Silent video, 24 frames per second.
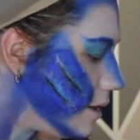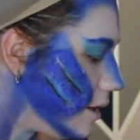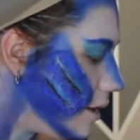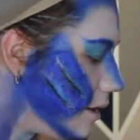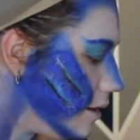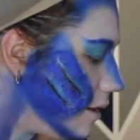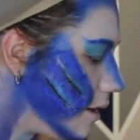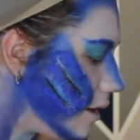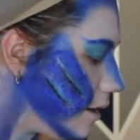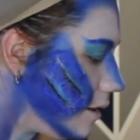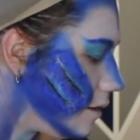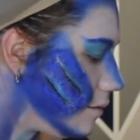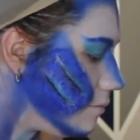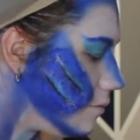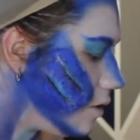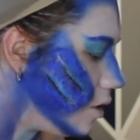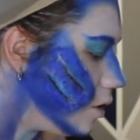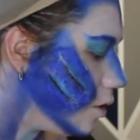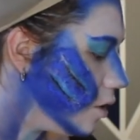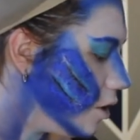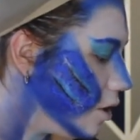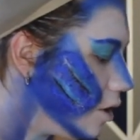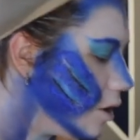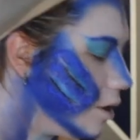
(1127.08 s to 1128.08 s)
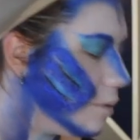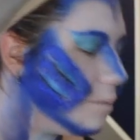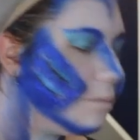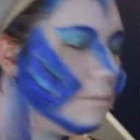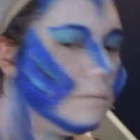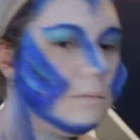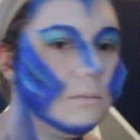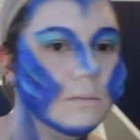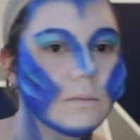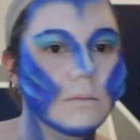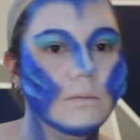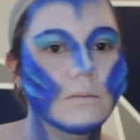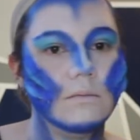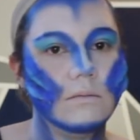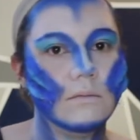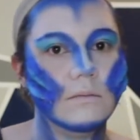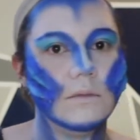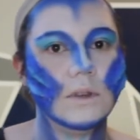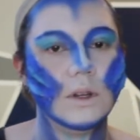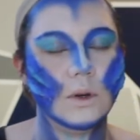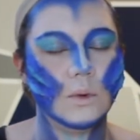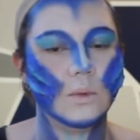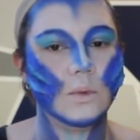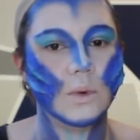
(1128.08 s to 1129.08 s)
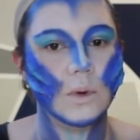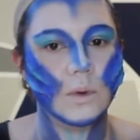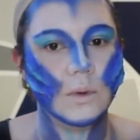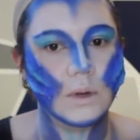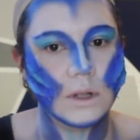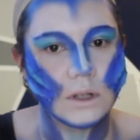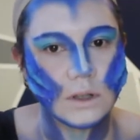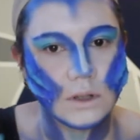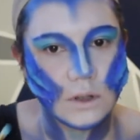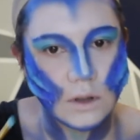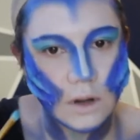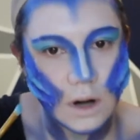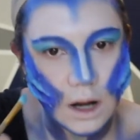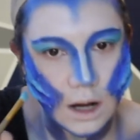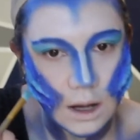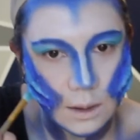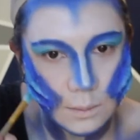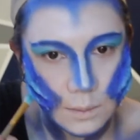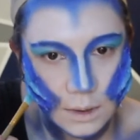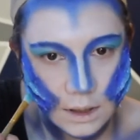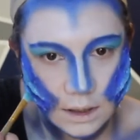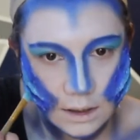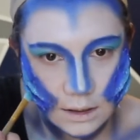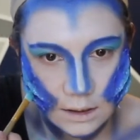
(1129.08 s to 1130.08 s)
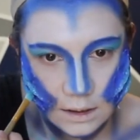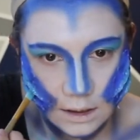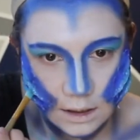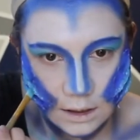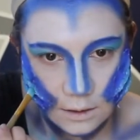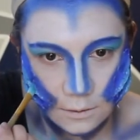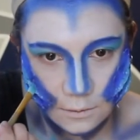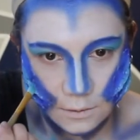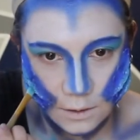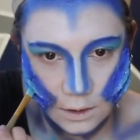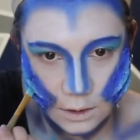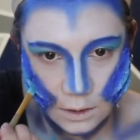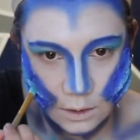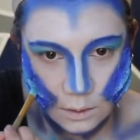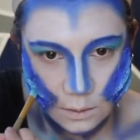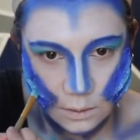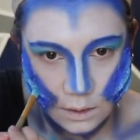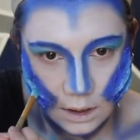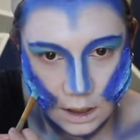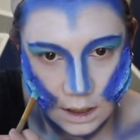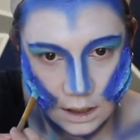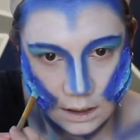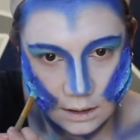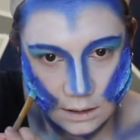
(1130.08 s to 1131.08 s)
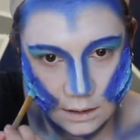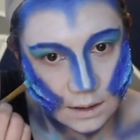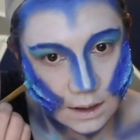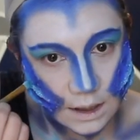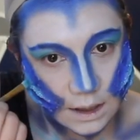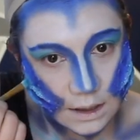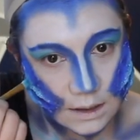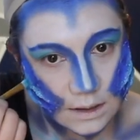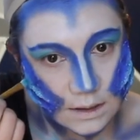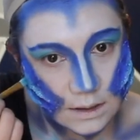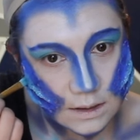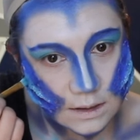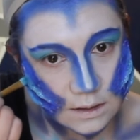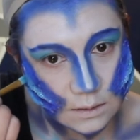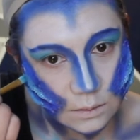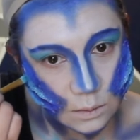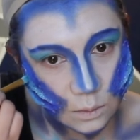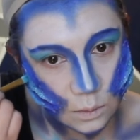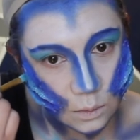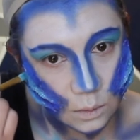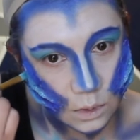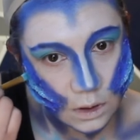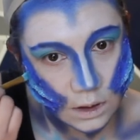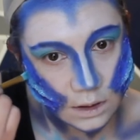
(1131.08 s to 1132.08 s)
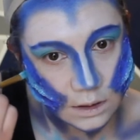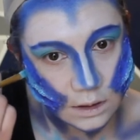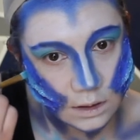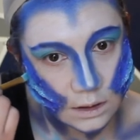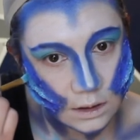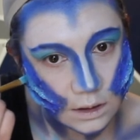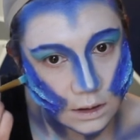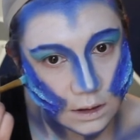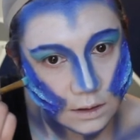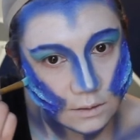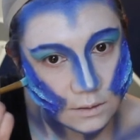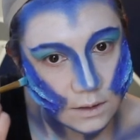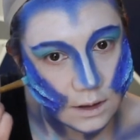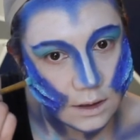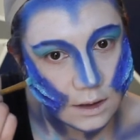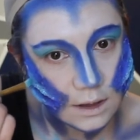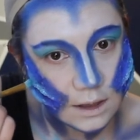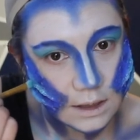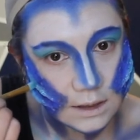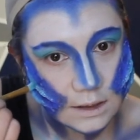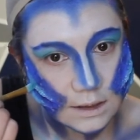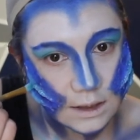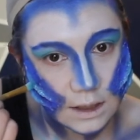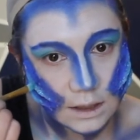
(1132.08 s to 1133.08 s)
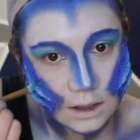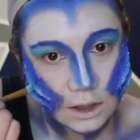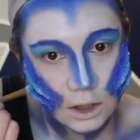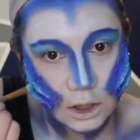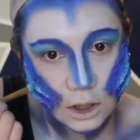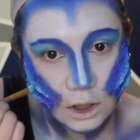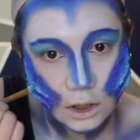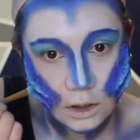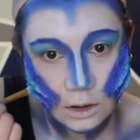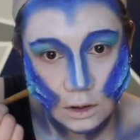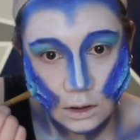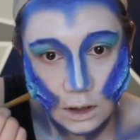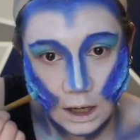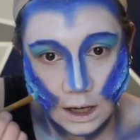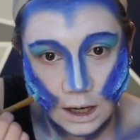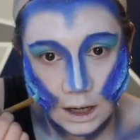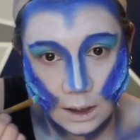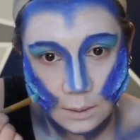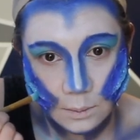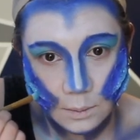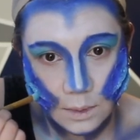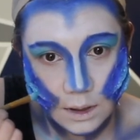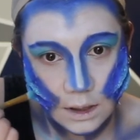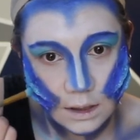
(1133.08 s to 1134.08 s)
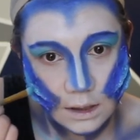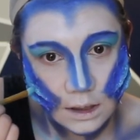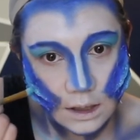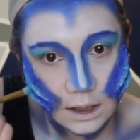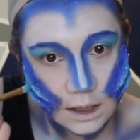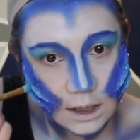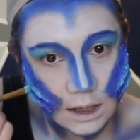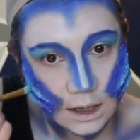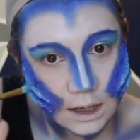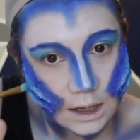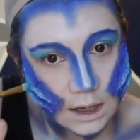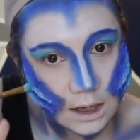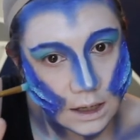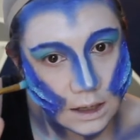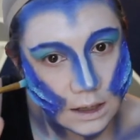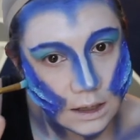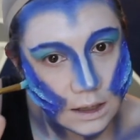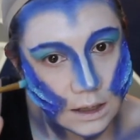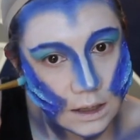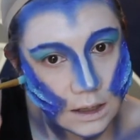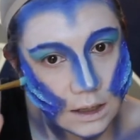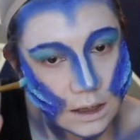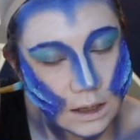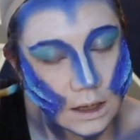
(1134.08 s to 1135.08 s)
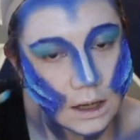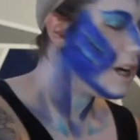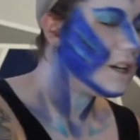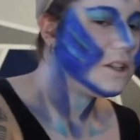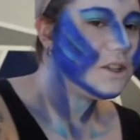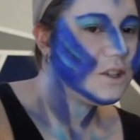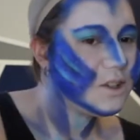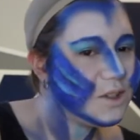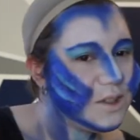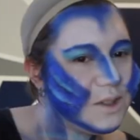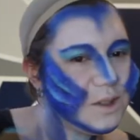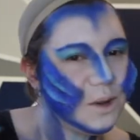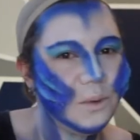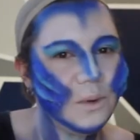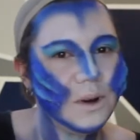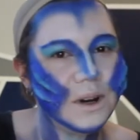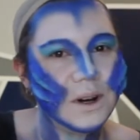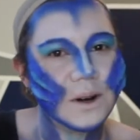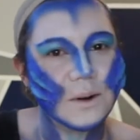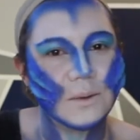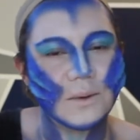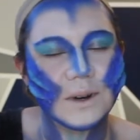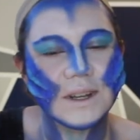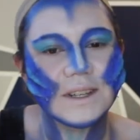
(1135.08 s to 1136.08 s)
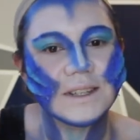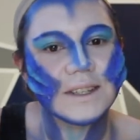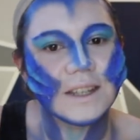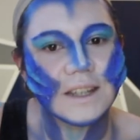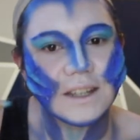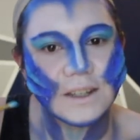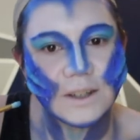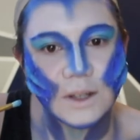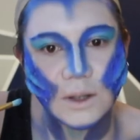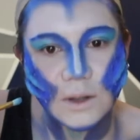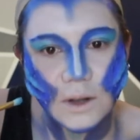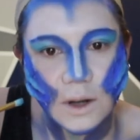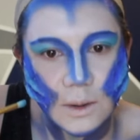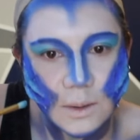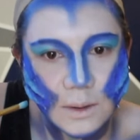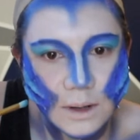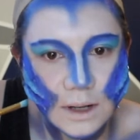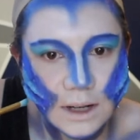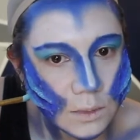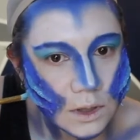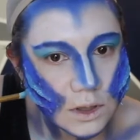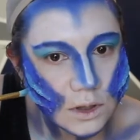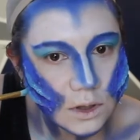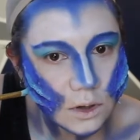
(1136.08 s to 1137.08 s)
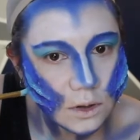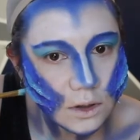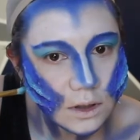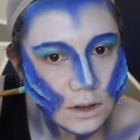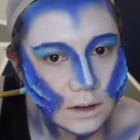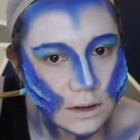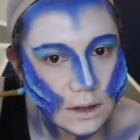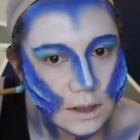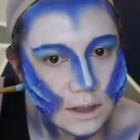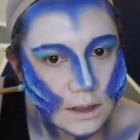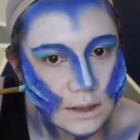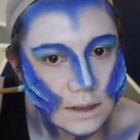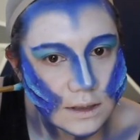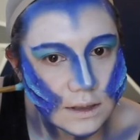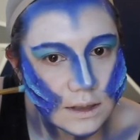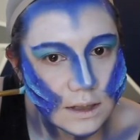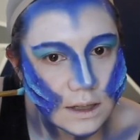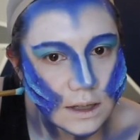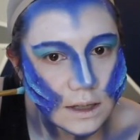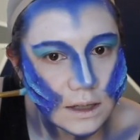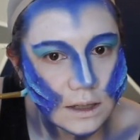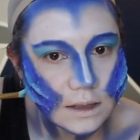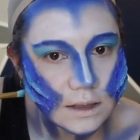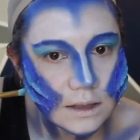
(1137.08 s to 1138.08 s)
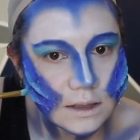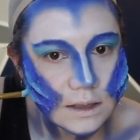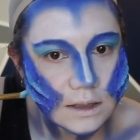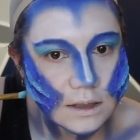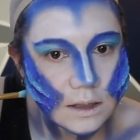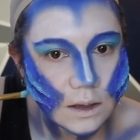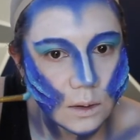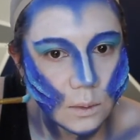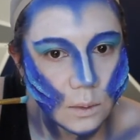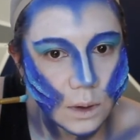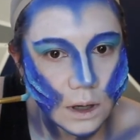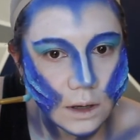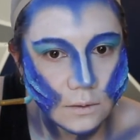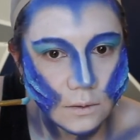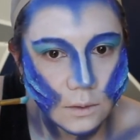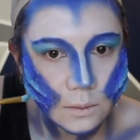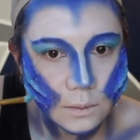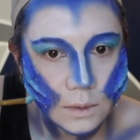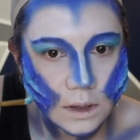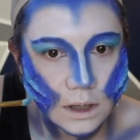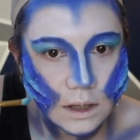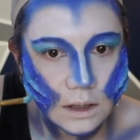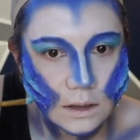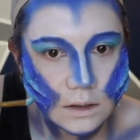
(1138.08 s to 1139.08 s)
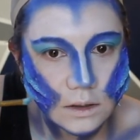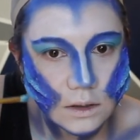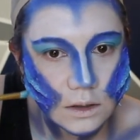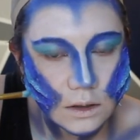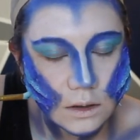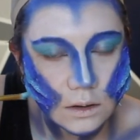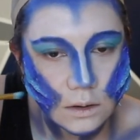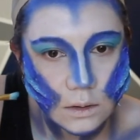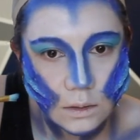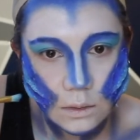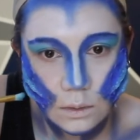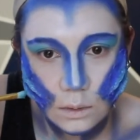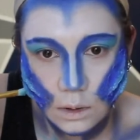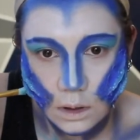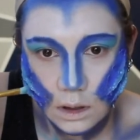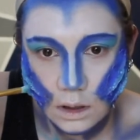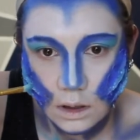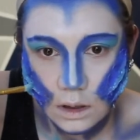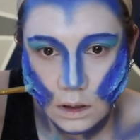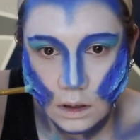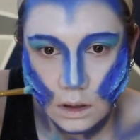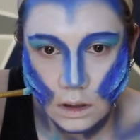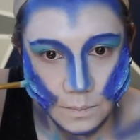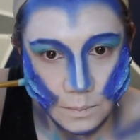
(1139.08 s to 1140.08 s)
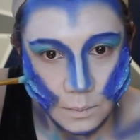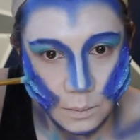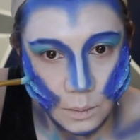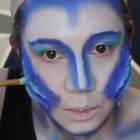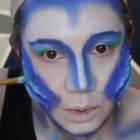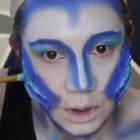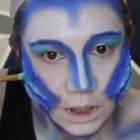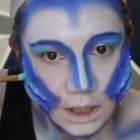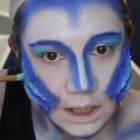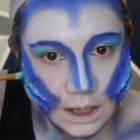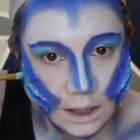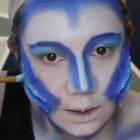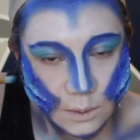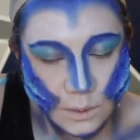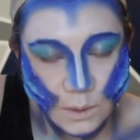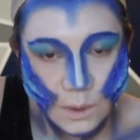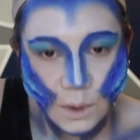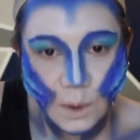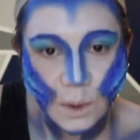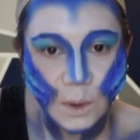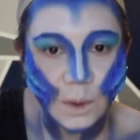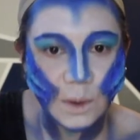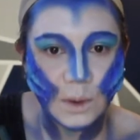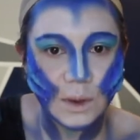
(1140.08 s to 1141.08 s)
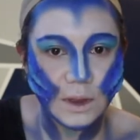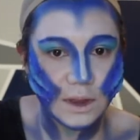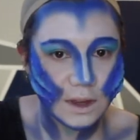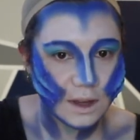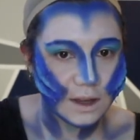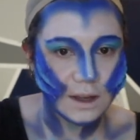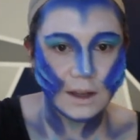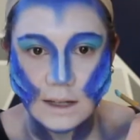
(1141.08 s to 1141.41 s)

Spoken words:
saying that you're gonna ruin your hobby if you do that. That's one of the things that could happen, and I just don't want to risk it, you know. I'm enjoying this. It's a way for me to bring out all the